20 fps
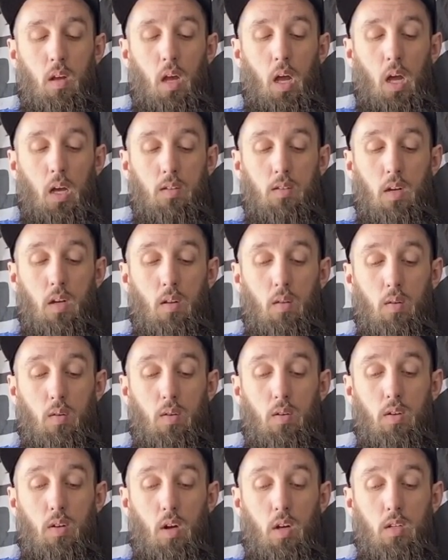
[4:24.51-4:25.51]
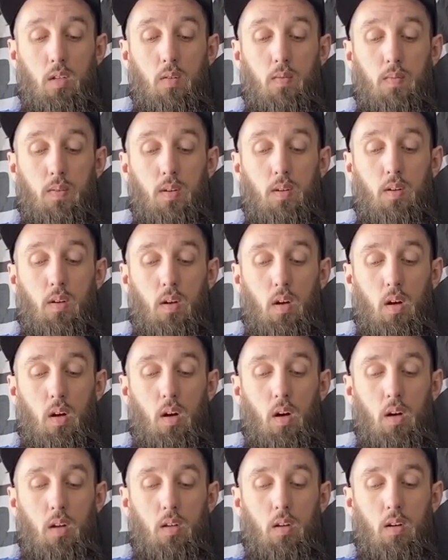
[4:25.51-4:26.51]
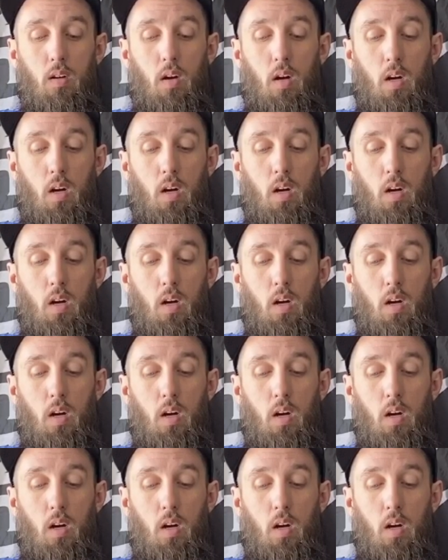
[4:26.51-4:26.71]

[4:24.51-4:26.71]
As I learned not to fear God,